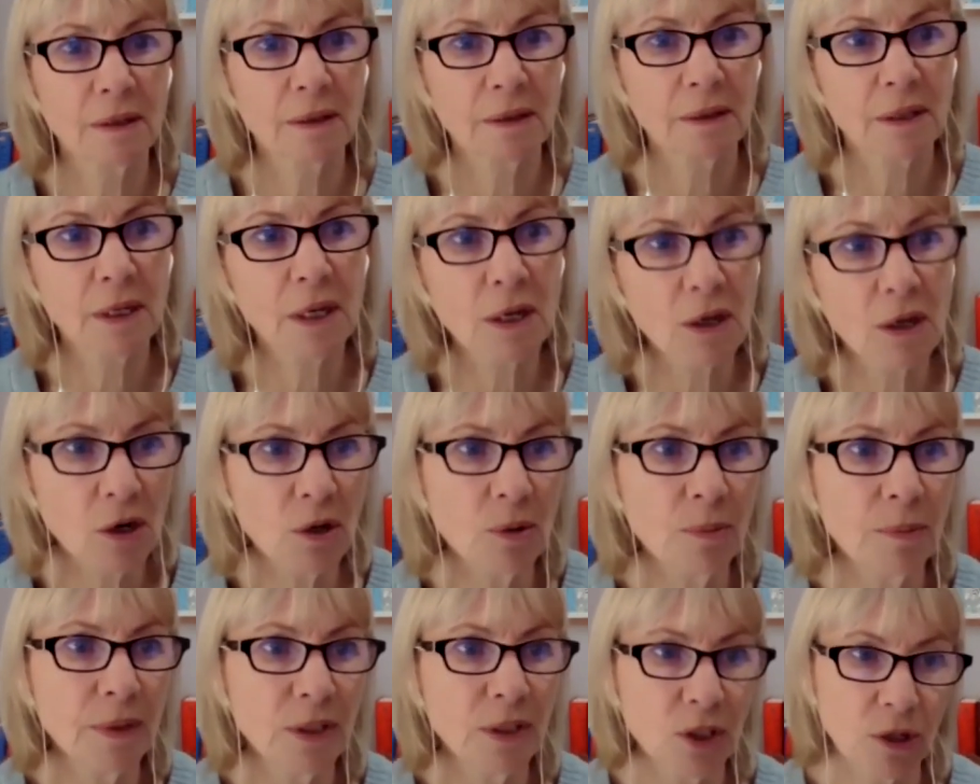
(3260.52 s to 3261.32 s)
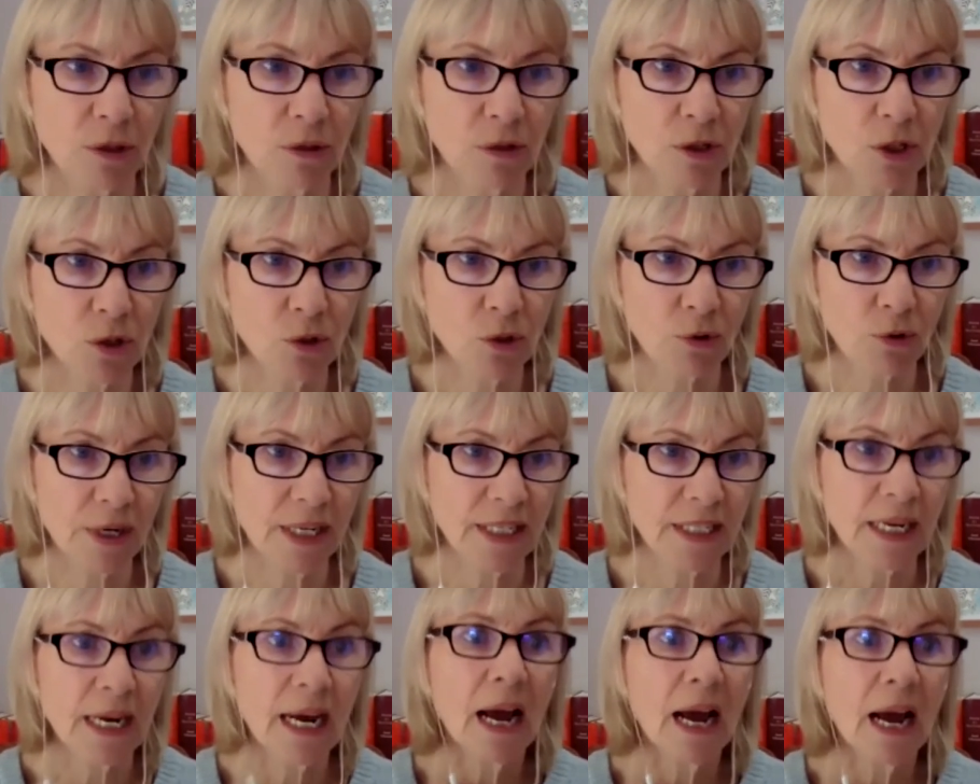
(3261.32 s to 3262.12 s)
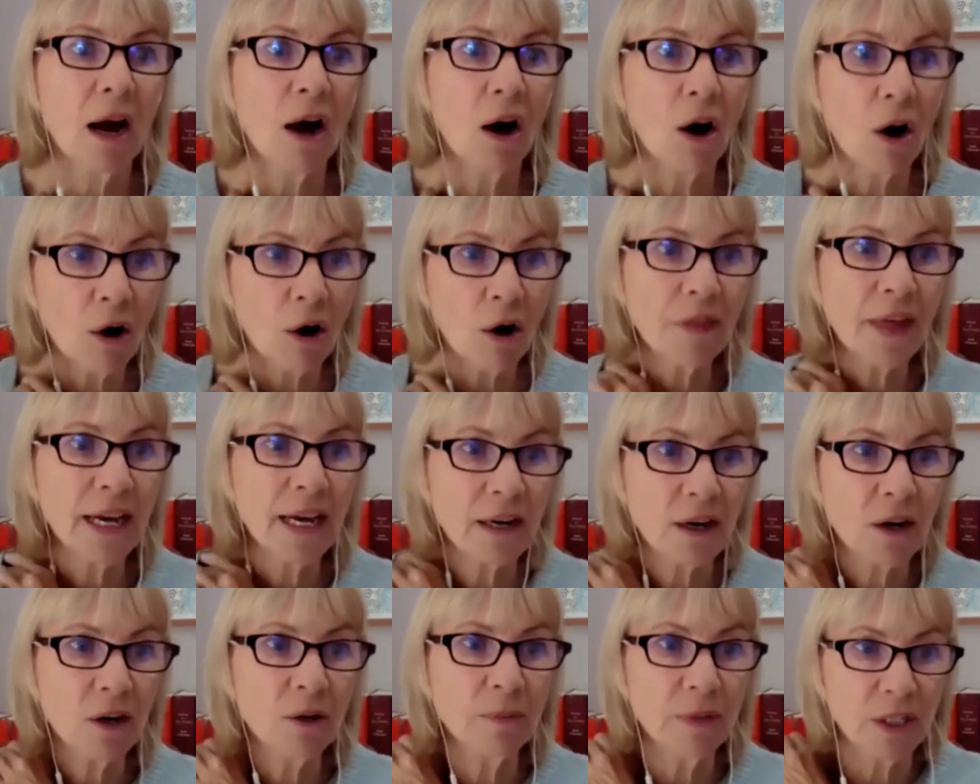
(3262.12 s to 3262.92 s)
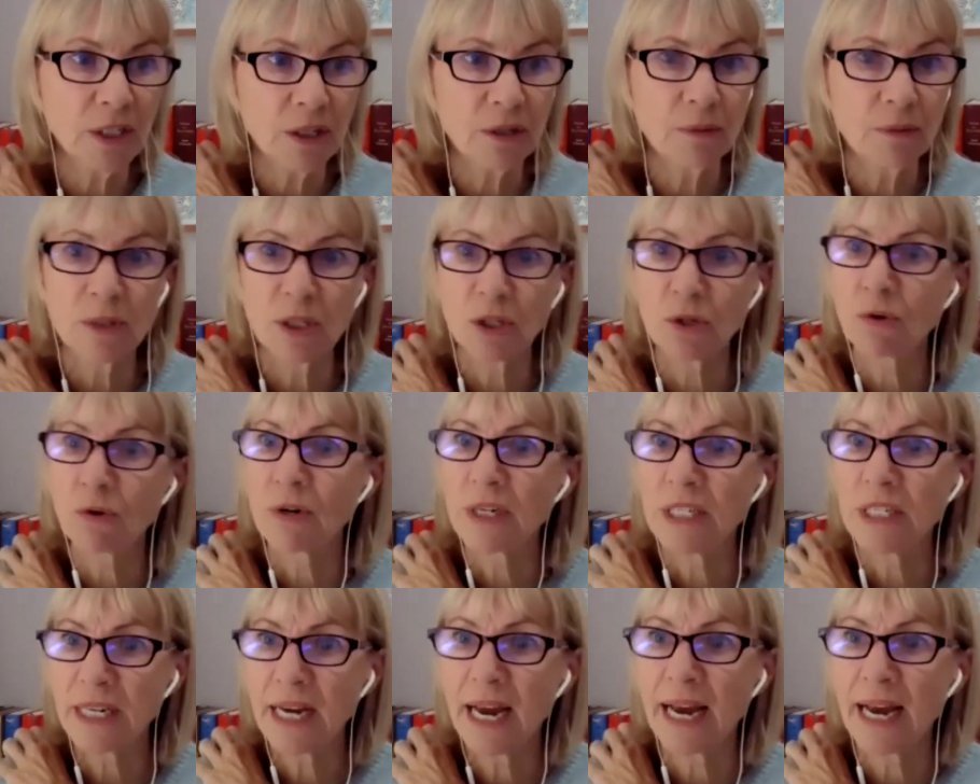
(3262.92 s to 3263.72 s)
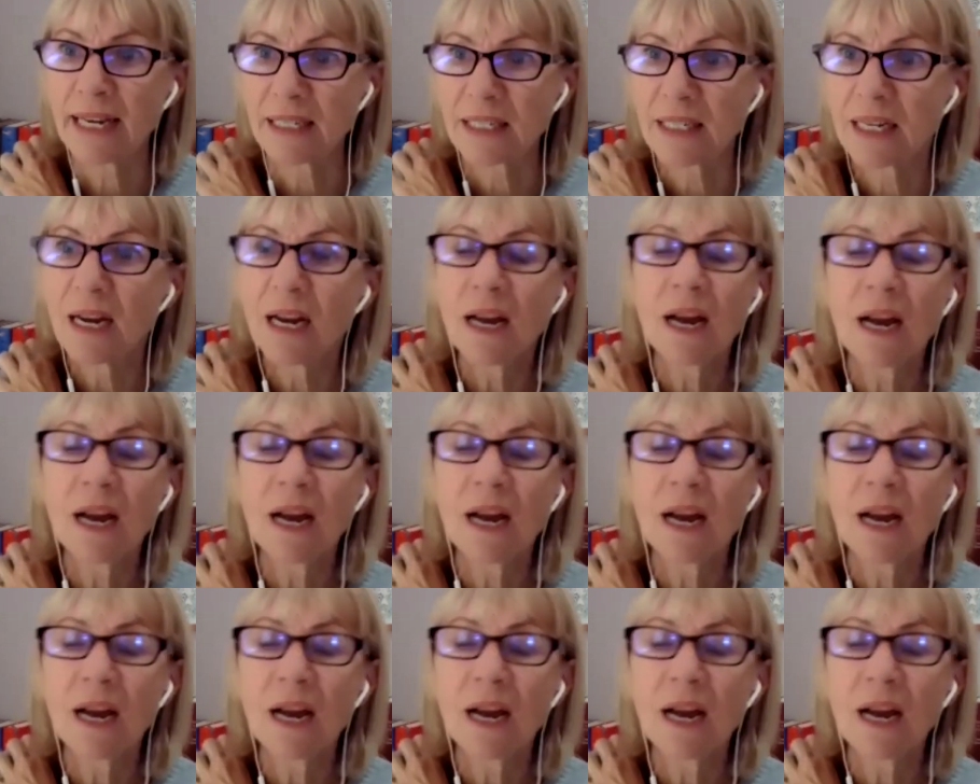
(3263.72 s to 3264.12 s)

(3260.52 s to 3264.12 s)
the gloom and doom stories are there gloom and doom stories yes